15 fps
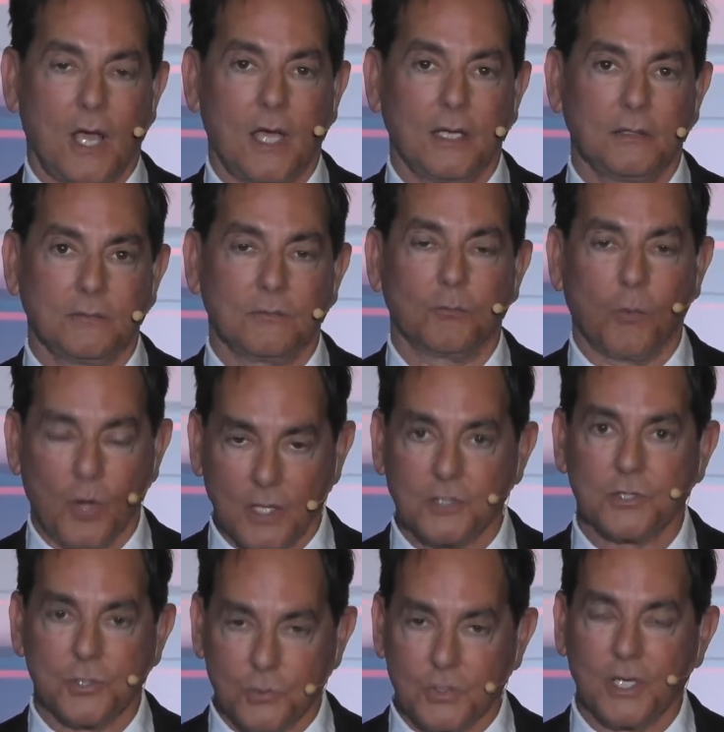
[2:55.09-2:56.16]
I
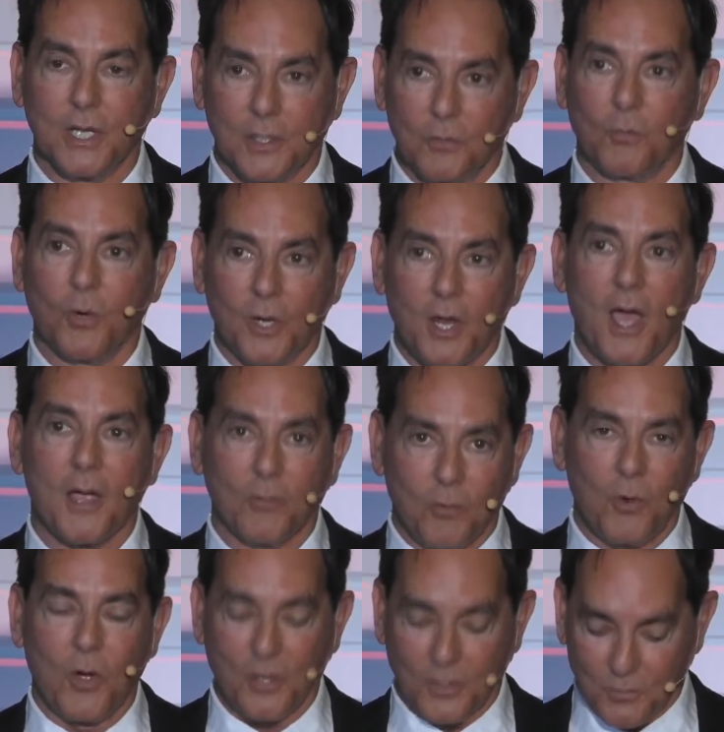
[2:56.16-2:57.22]
want to get what I
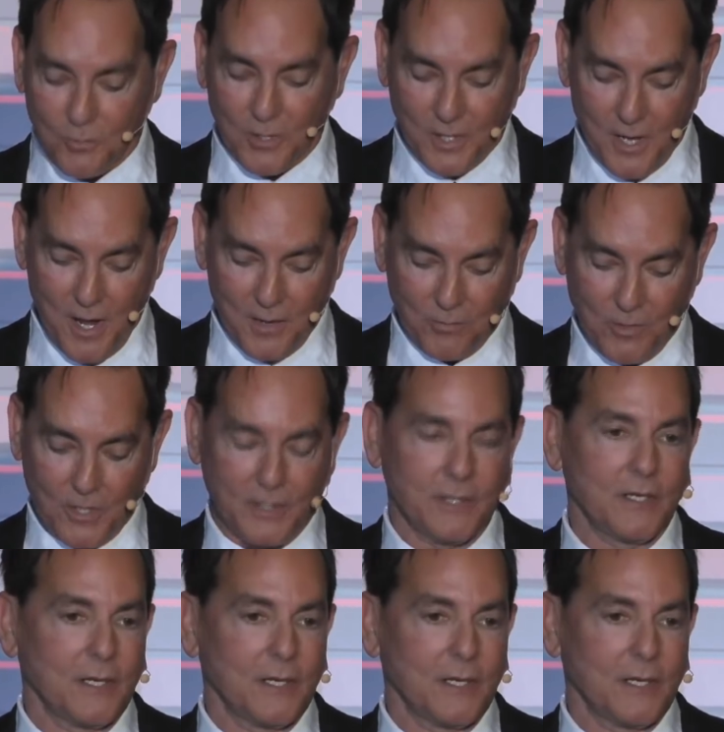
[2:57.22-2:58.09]
want when I want it.